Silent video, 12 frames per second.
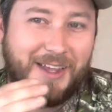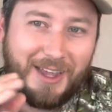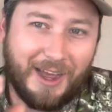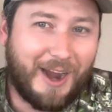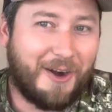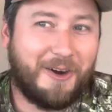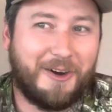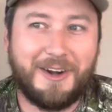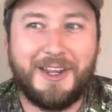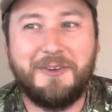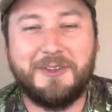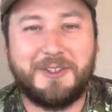I heard
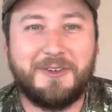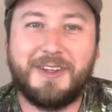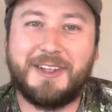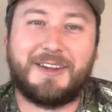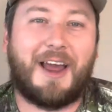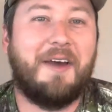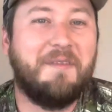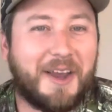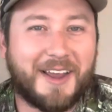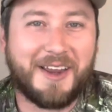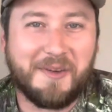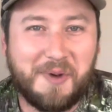he was doing this," I'm not
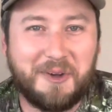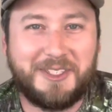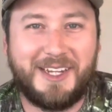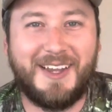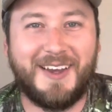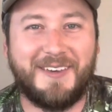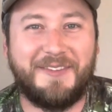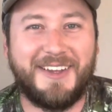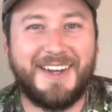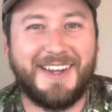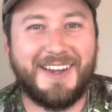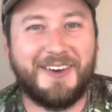going to post a
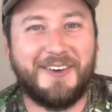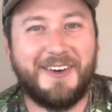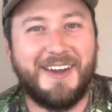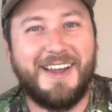video